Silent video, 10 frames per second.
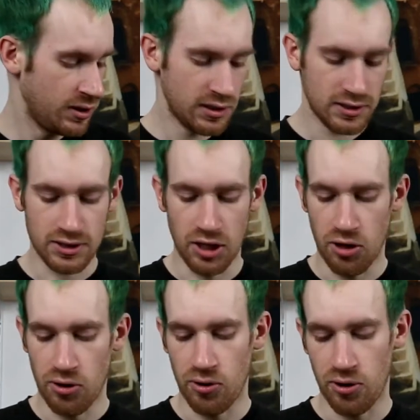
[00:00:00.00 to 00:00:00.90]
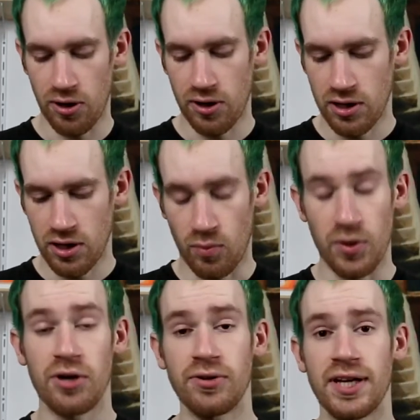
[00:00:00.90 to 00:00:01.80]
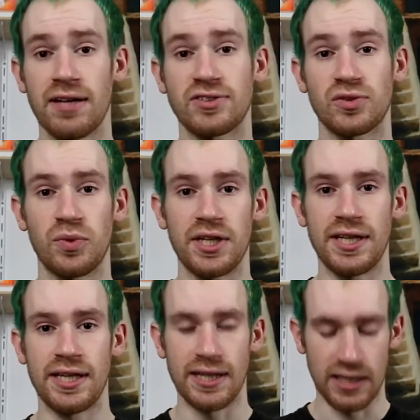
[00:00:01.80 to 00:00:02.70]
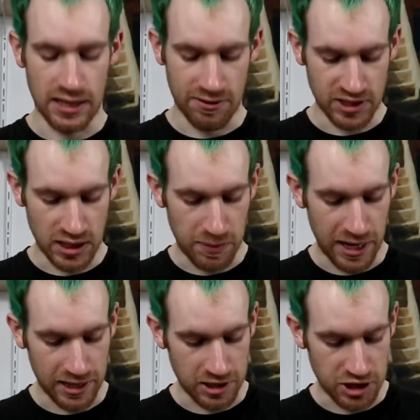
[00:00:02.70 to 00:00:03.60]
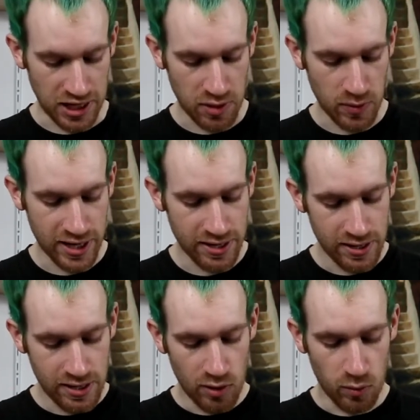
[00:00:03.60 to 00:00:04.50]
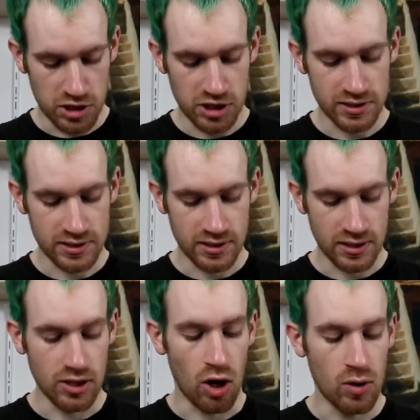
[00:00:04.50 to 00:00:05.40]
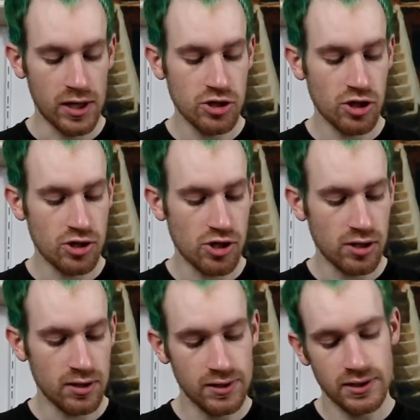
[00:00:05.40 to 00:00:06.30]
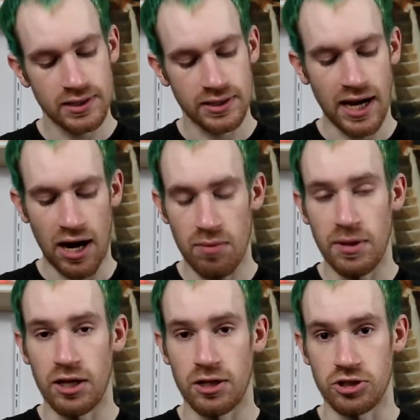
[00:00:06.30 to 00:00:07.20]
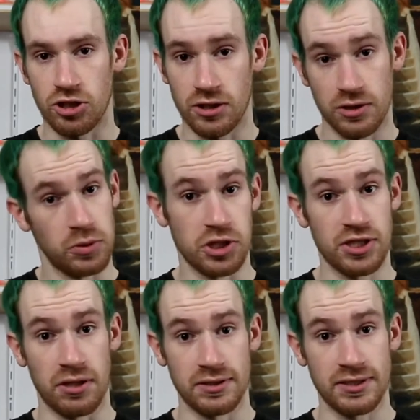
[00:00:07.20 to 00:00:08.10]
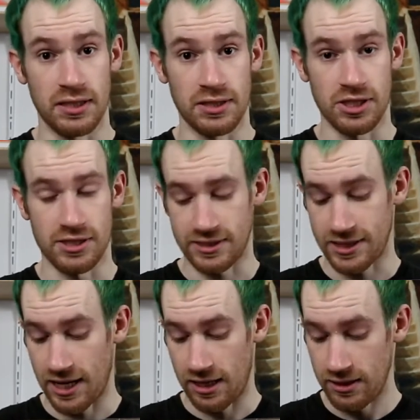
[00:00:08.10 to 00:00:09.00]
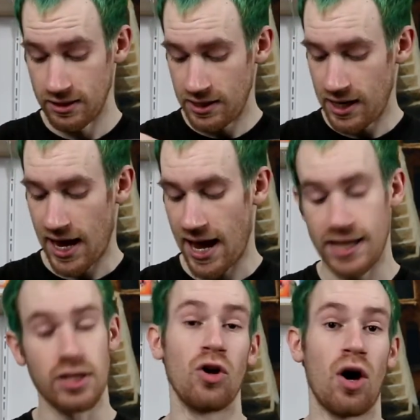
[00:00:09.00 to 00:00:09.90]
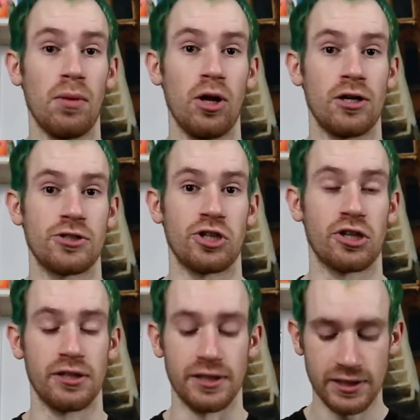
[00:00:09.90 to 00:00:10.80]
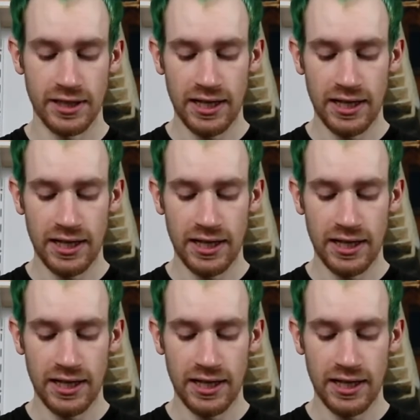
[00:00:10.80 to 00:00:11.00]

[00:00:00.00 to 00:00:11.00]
So we only have 3 left in the package anyway, which is the orange hot chocolate, the caramel hot chocolate, which sounds delicious as hell, and the normal hot chocolate.